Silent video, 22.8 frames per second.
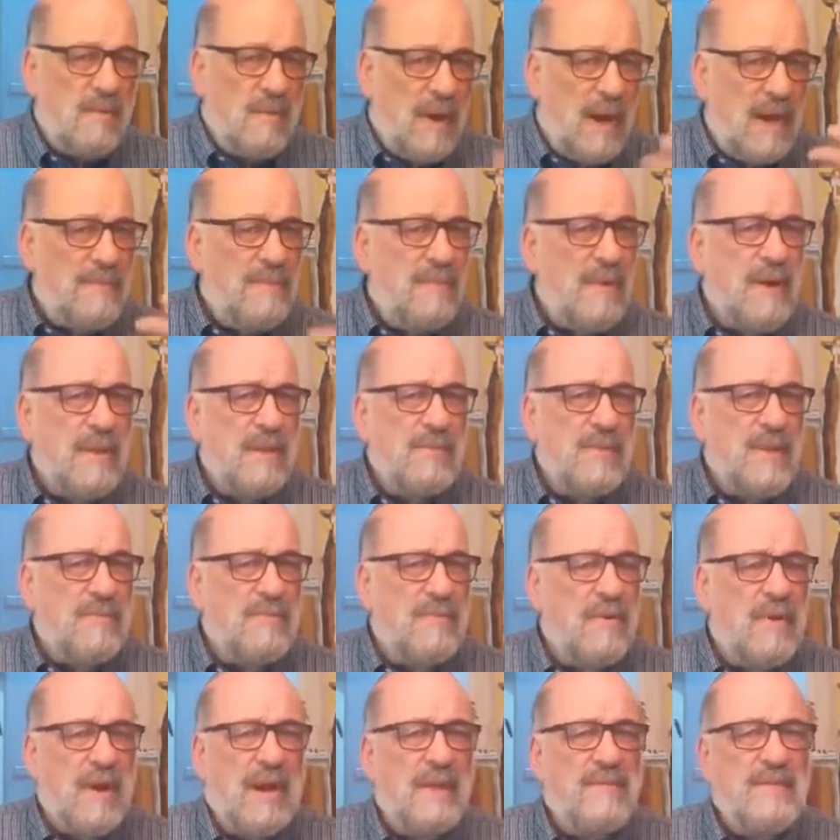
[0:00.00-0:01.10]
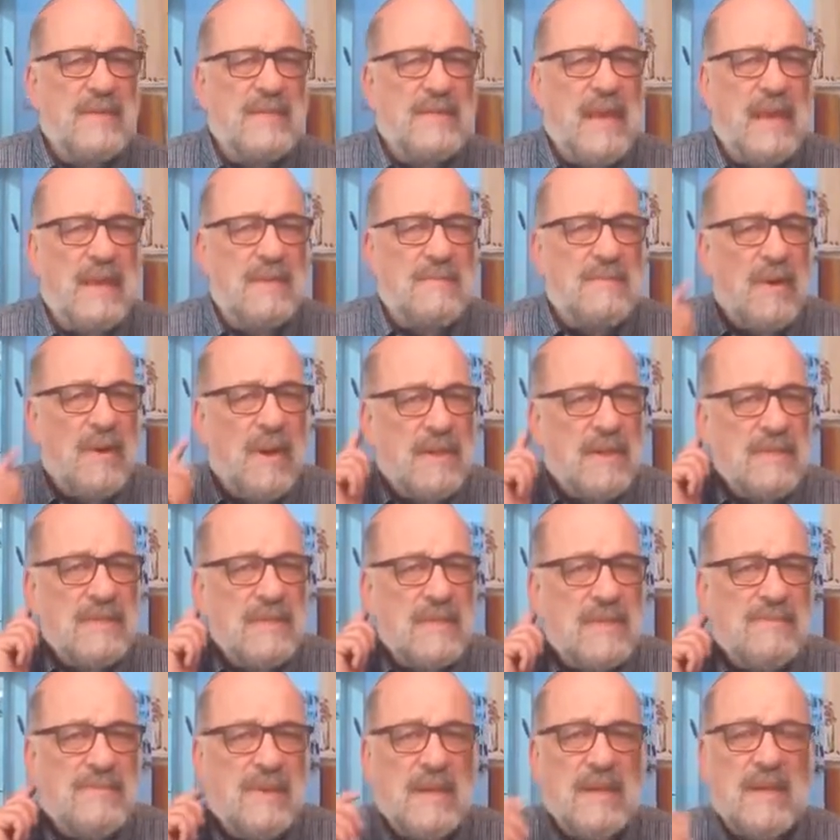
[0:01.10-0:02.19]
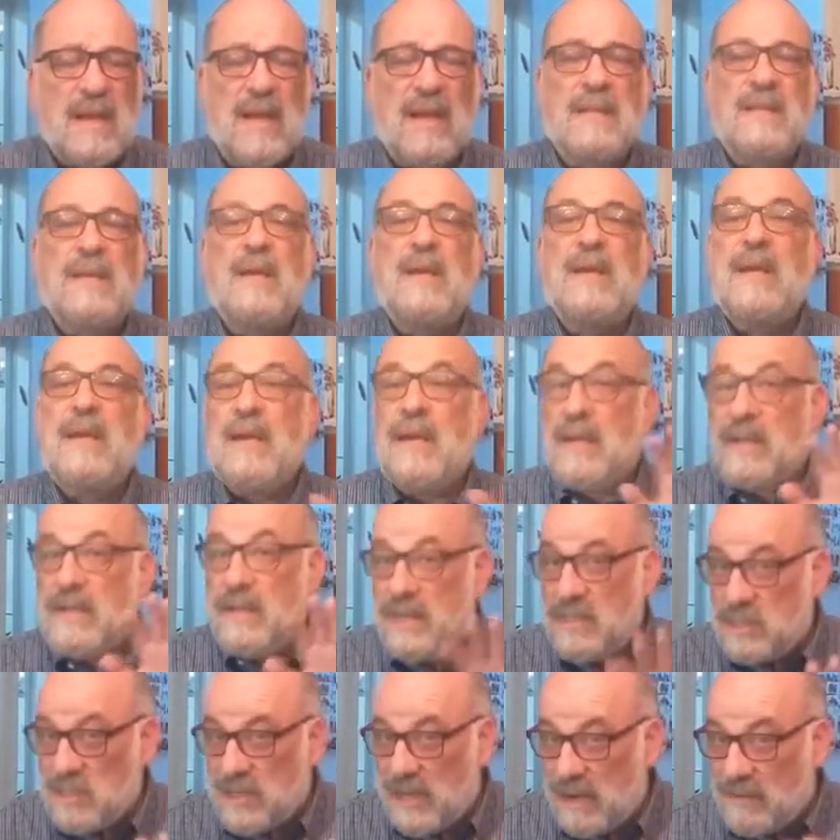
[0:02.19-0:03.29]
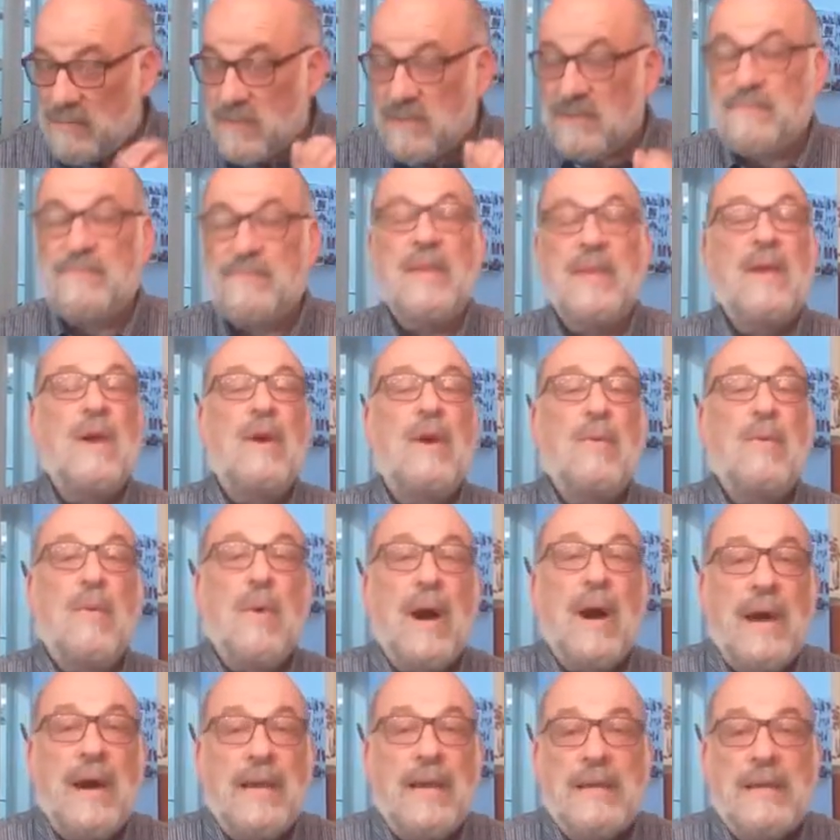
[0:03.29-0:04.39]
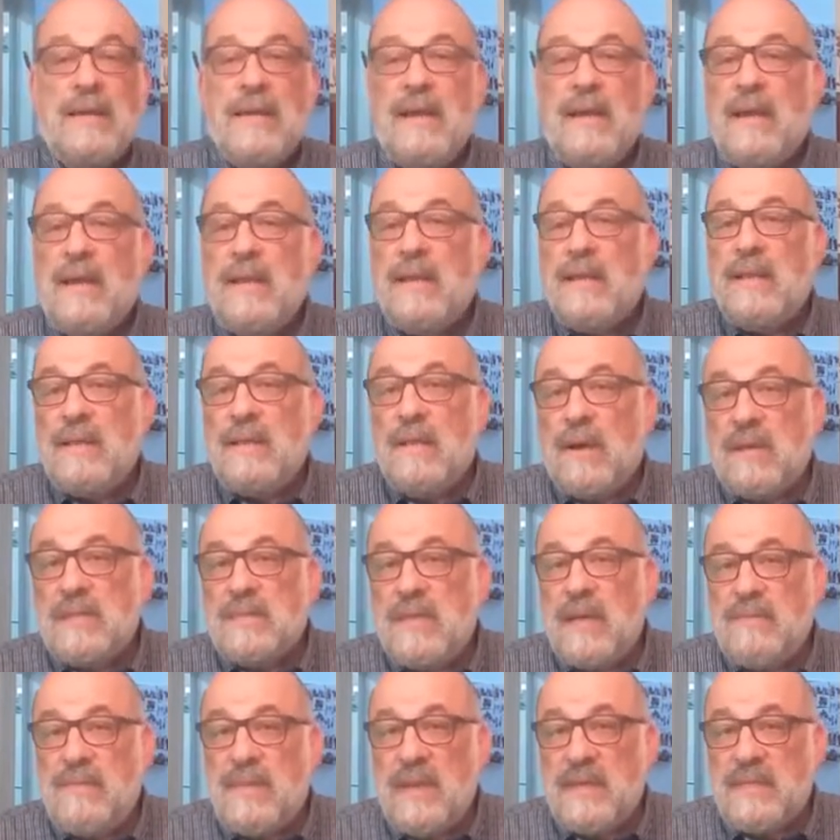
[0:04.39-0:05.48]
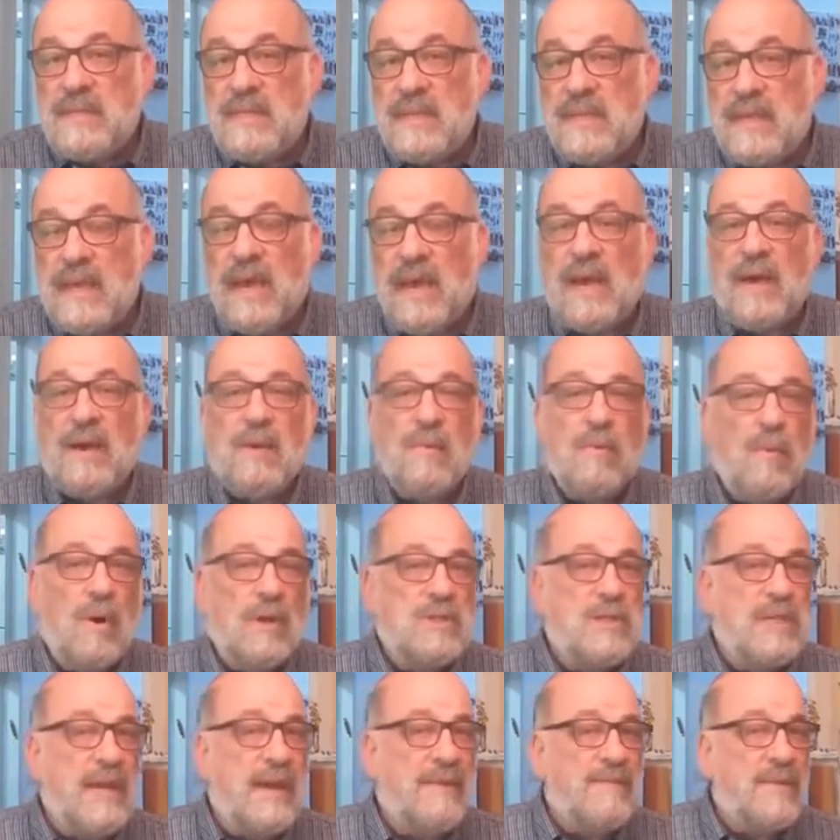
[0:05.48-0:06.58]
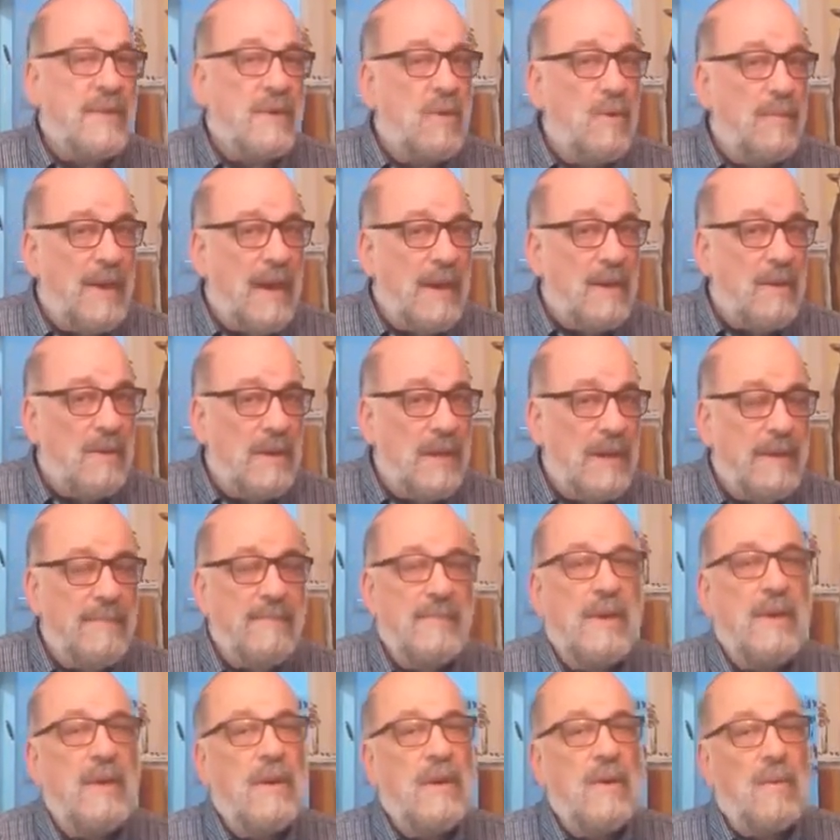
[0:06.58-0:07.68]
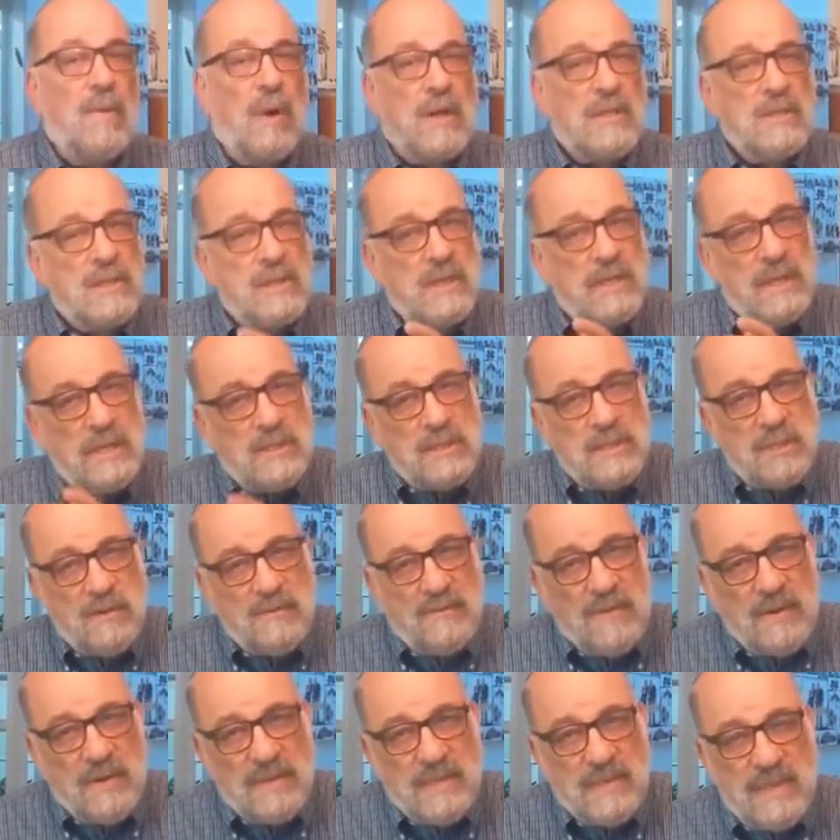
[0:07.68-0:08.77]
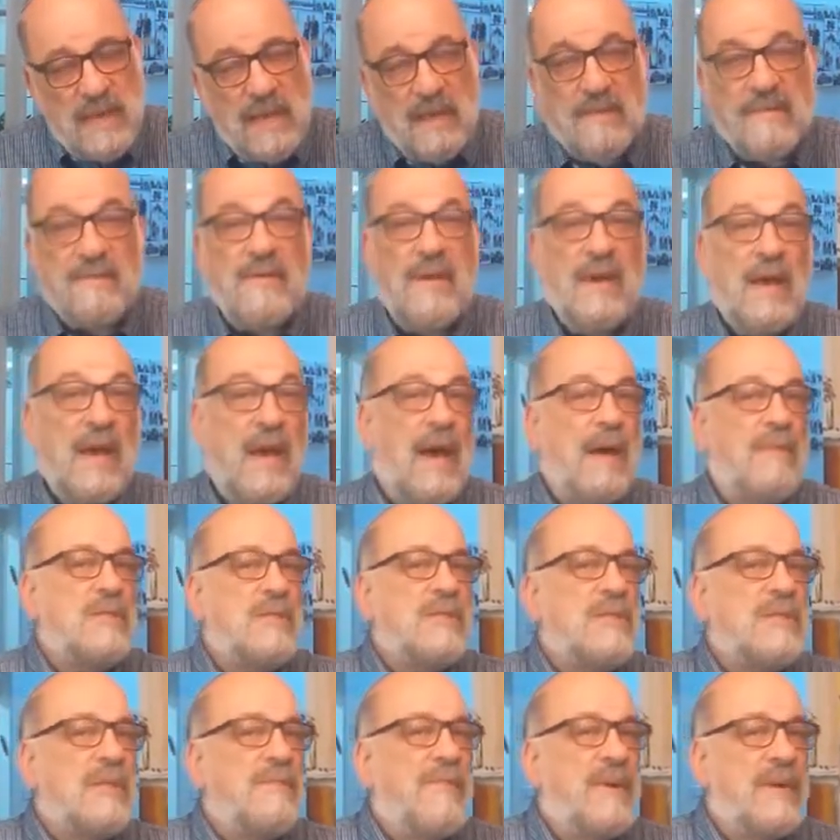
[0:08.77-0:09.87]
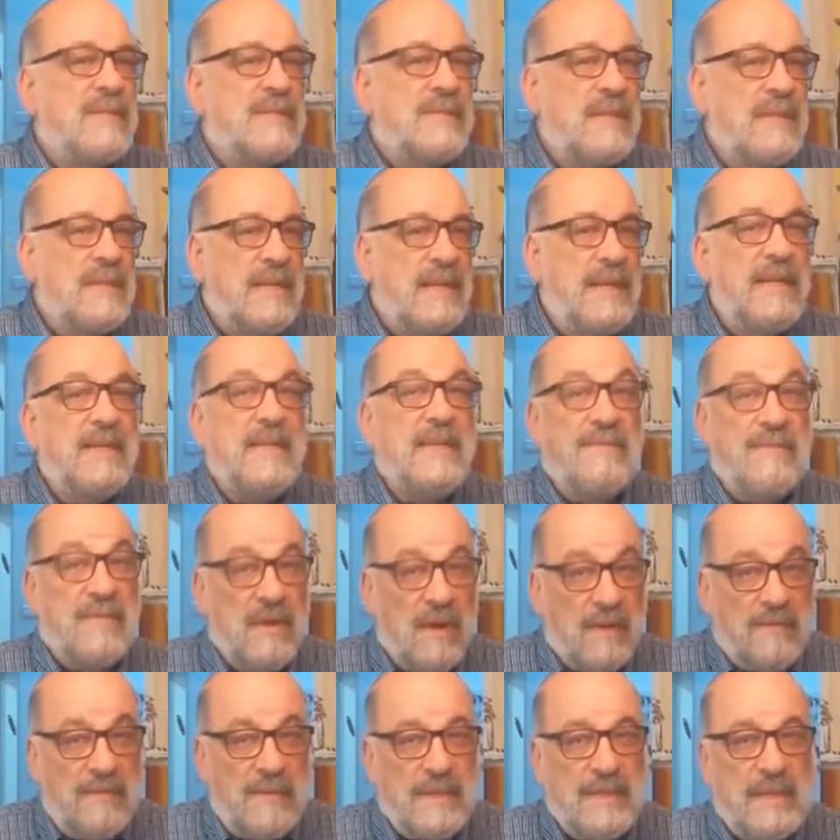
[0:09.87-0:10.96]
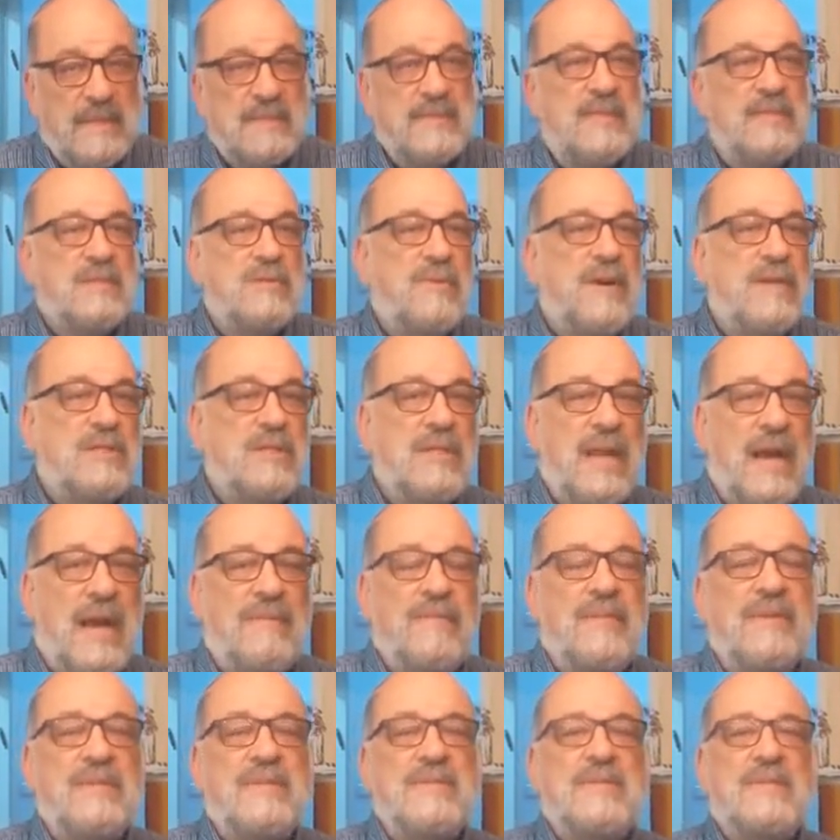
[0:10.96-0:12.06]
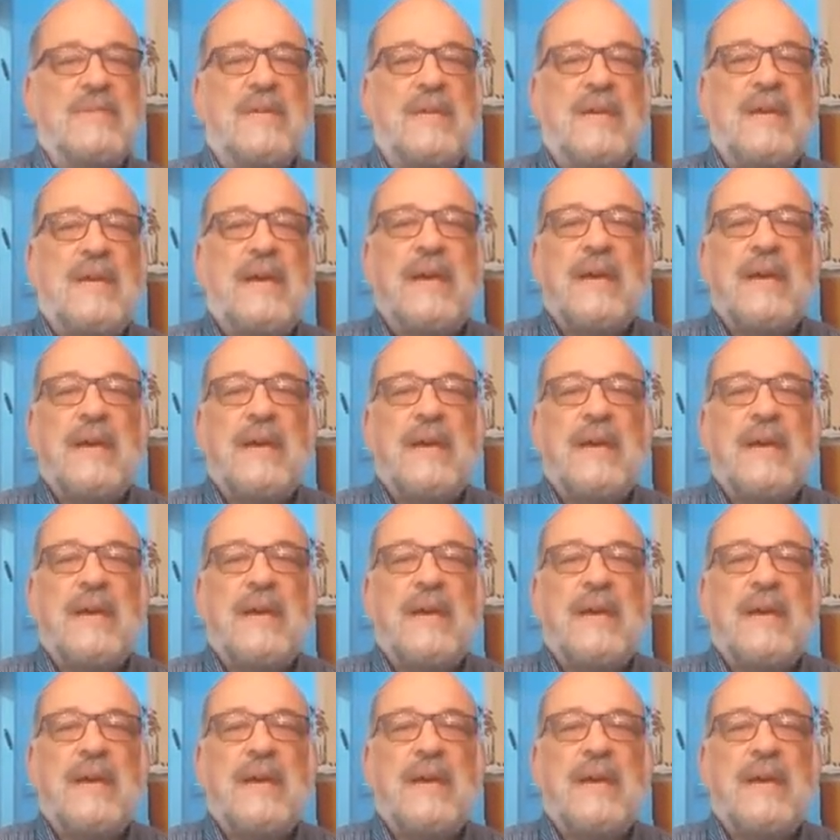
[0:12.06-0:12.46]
Why bother with private health policies, Bichlal, in general? Why long-term nursing care? What do you get from the Kopat Cholim? What do you need to do for yourself? How much does a person need if, God forbid, that situation happens?